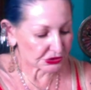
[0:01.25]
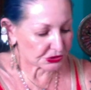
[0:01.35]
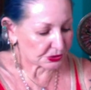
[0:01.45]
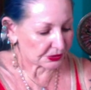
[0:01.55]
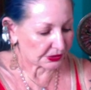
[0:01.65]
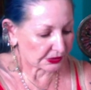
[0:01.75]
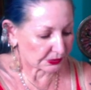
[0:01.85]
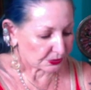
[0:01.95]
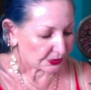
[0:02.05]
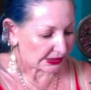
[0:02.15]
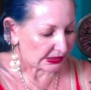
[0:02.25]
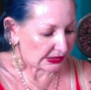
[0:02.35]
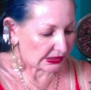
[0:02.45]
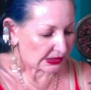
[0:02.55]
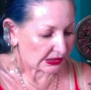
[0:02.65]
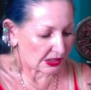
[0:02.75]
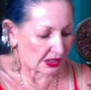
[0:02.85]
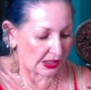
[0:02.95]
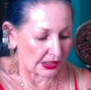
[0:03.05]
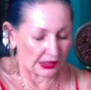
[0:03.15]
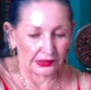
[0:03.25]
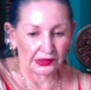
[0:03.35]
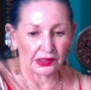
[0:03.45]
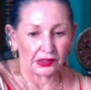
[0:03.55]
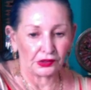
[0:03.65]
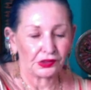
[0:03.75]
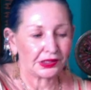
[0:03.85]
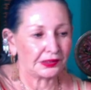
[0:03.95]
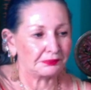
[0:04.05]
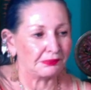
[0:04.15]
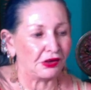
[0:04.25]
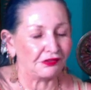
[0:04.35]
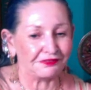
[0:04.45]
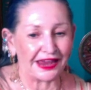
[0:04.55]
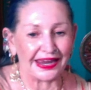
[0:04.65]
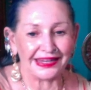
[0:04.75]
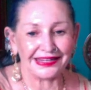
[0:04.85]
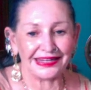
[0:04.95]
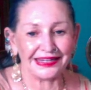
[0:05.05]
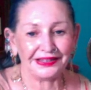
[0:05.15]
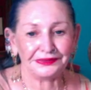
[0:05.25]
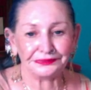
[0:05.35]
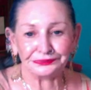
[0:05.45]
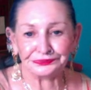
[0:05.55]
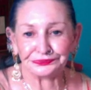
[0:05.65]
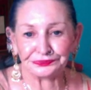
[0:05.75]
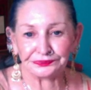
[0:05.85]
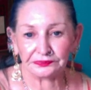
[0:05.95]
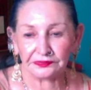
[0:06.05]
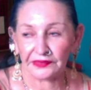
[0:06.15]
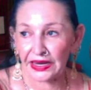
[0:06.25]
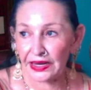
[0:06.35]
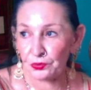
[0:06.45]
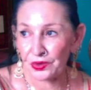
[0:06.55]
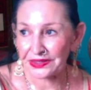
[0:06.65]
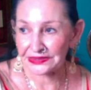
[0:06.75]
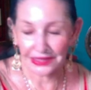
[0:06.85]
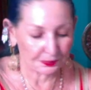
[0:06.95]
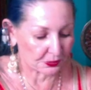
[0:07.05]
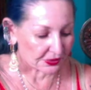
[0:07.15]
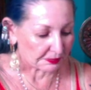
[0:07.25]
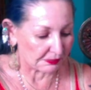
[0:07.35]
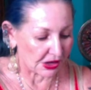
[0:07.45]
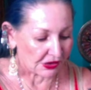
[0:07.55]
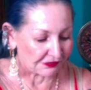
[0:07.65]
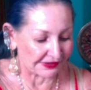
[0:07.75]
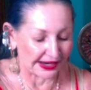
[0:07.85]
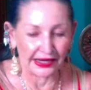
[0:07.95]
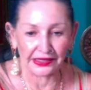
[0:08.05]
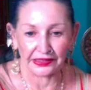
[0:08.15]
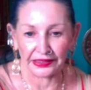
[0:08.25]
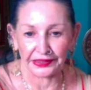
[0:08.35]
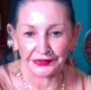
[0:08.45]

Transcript: do another reading and a look at Mulvaney. Okay, what's up with Mulvaney?